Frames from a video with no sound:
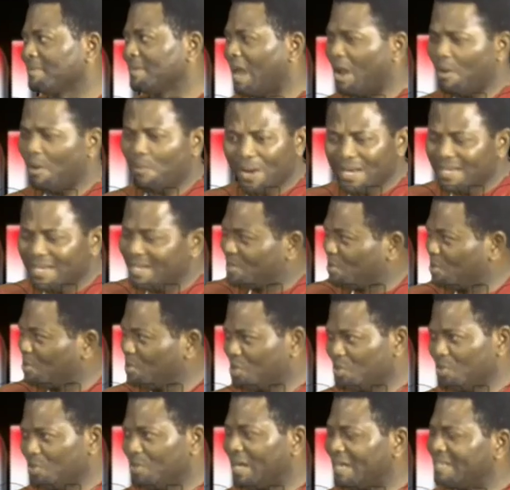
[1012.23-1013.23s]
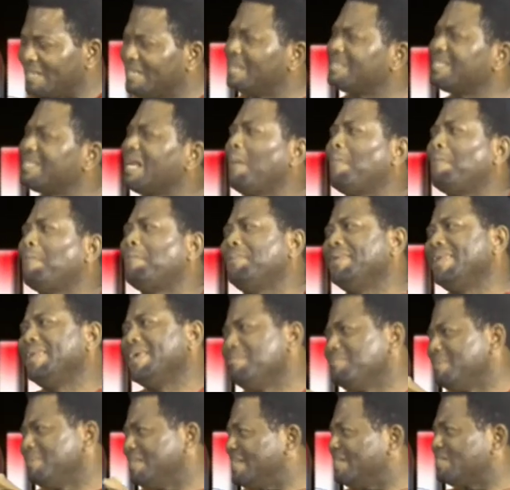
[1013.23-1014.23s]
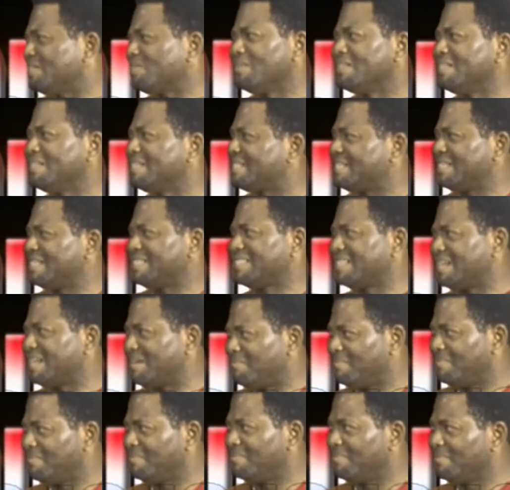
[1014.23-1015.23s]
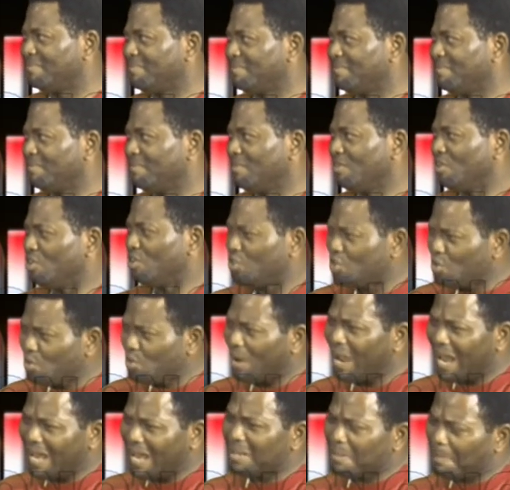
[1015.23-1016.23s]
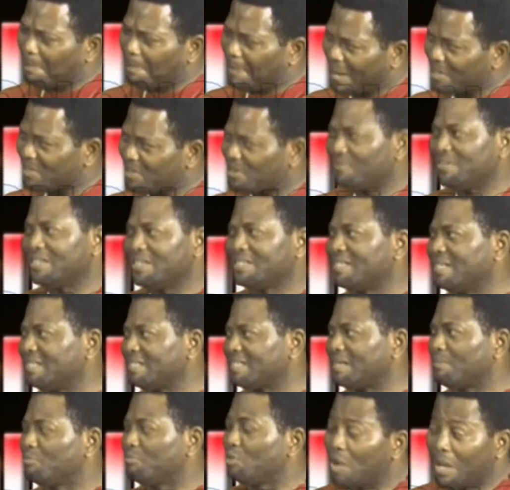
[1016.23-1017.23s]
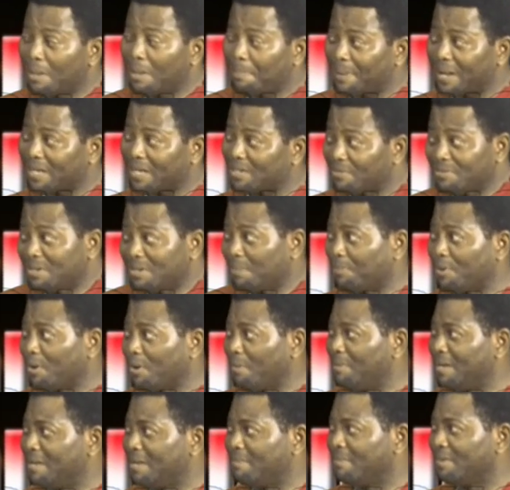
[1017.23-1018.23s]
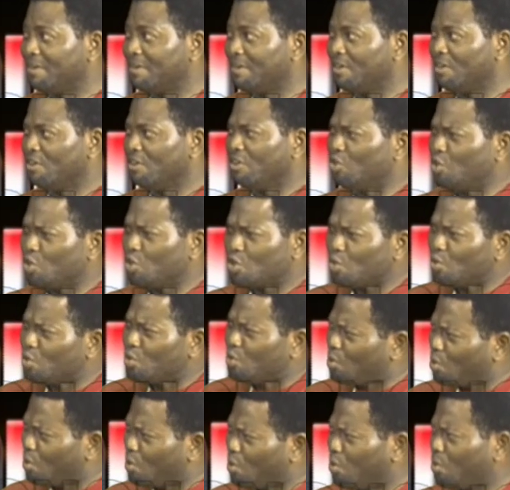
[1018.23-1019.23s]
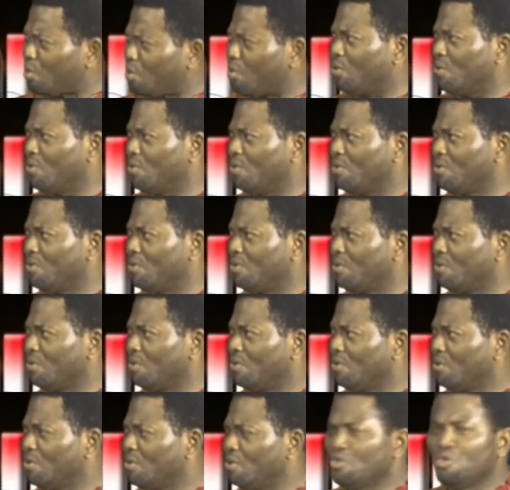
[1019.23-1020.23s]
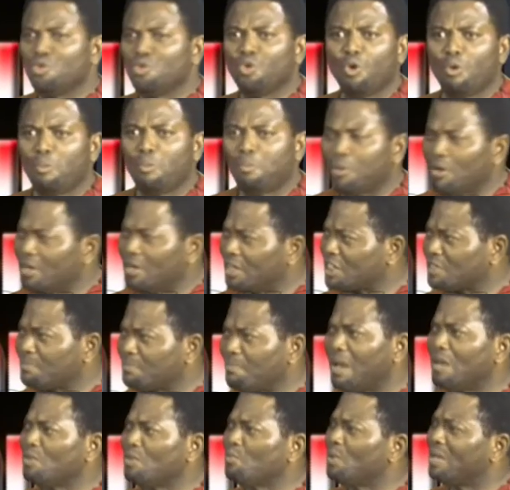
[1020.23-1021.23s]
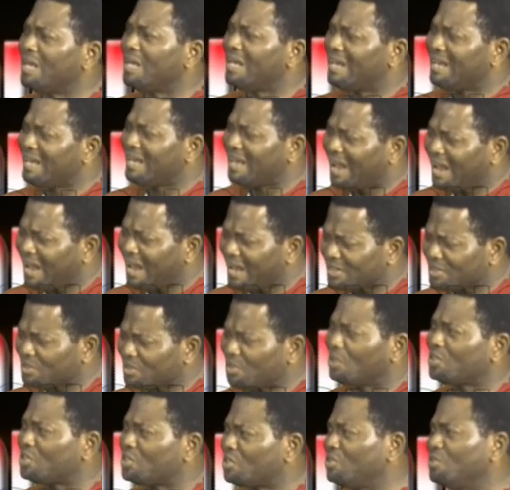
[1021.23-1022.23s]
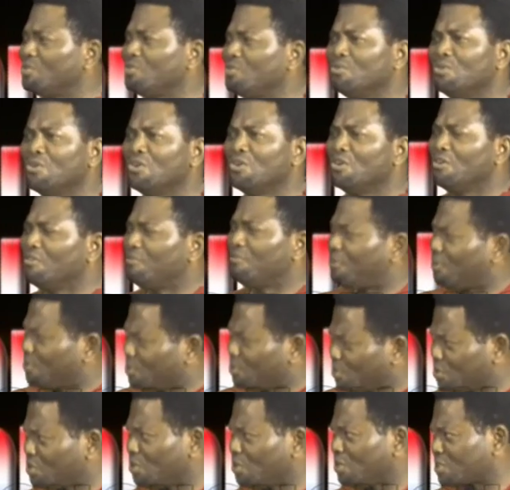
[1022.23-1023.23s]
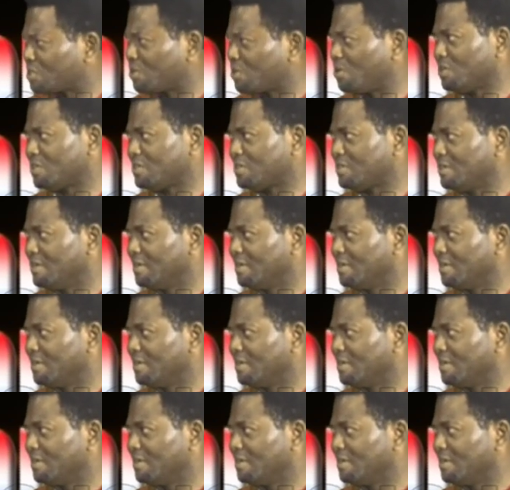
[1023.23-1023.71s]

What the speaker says: And when they don't do that, they start blaming it on the system. You are a part of the system. You are a part of the problem. You should know. No policeman will assault you for no just cause.